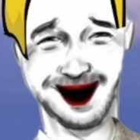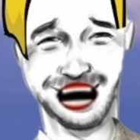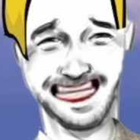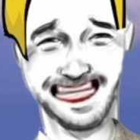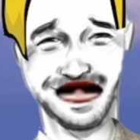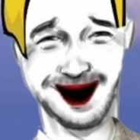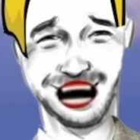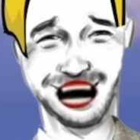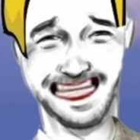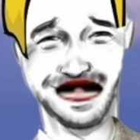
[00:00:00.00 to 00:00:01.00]
you're the
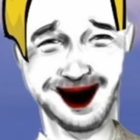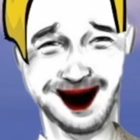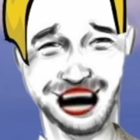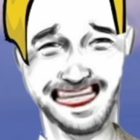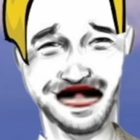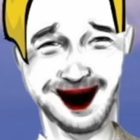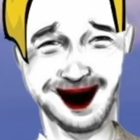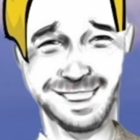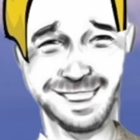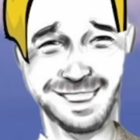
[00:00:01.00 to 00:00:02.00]
most real chick I've ever
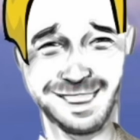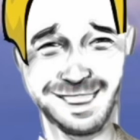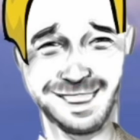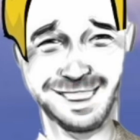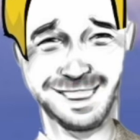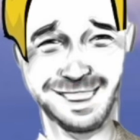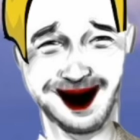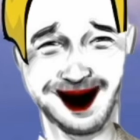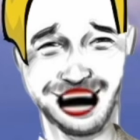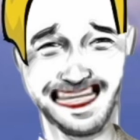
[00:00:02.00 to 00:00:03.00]
known.
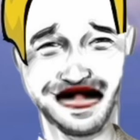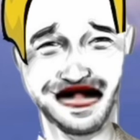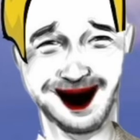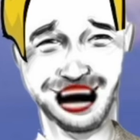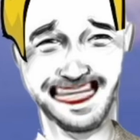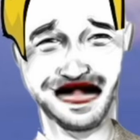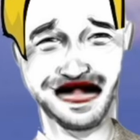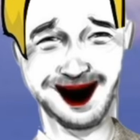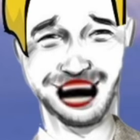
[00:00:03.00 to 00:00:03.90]
It's like you just bare your whole